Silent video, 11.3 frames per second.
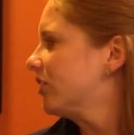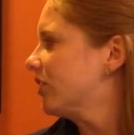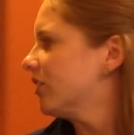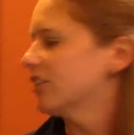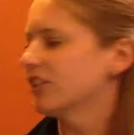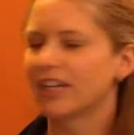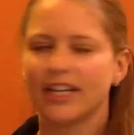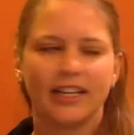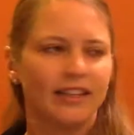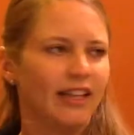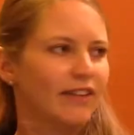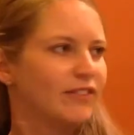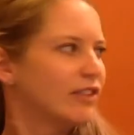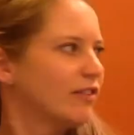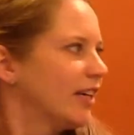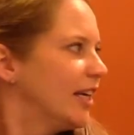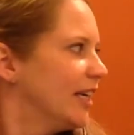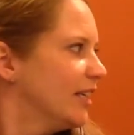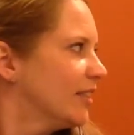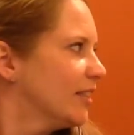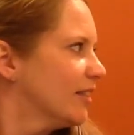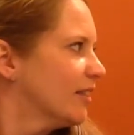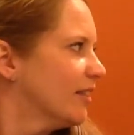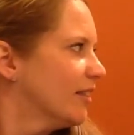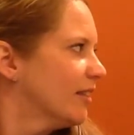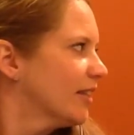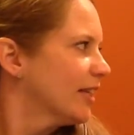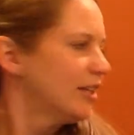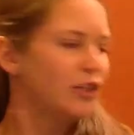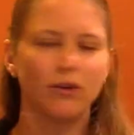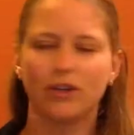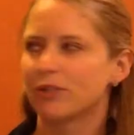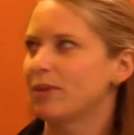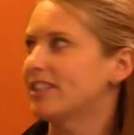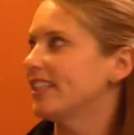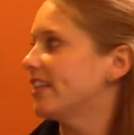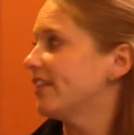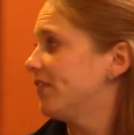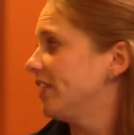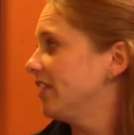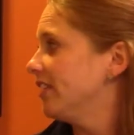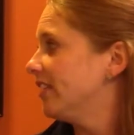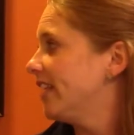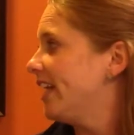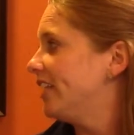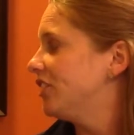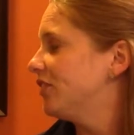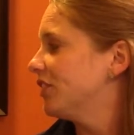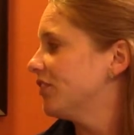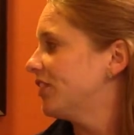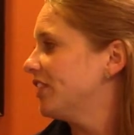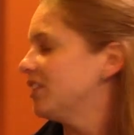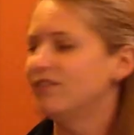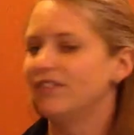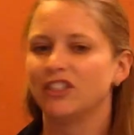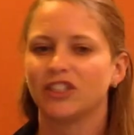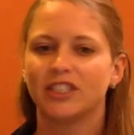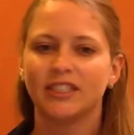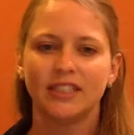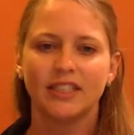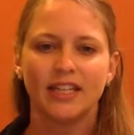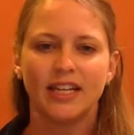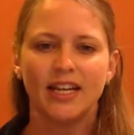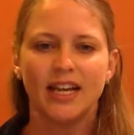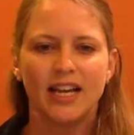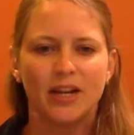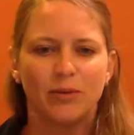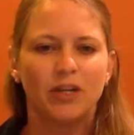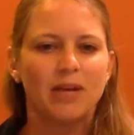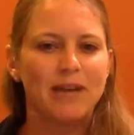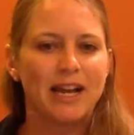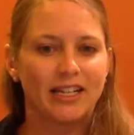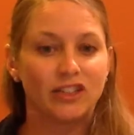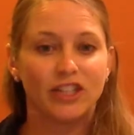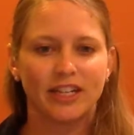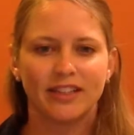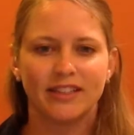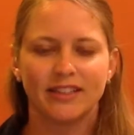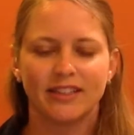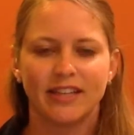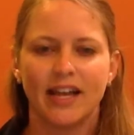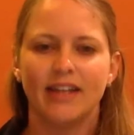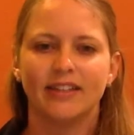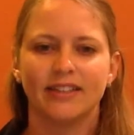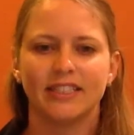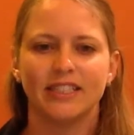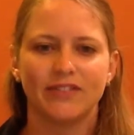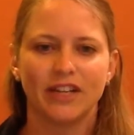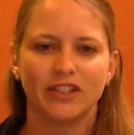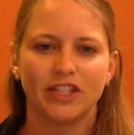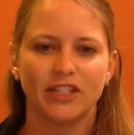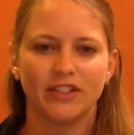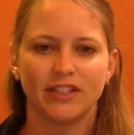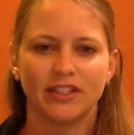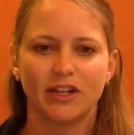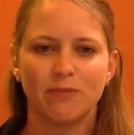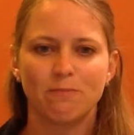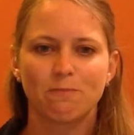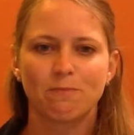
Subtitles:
Turn your head left and right. Kind of notice what's at the edge of your field of vision. We'll come back and check these at the end and see if that changes at all.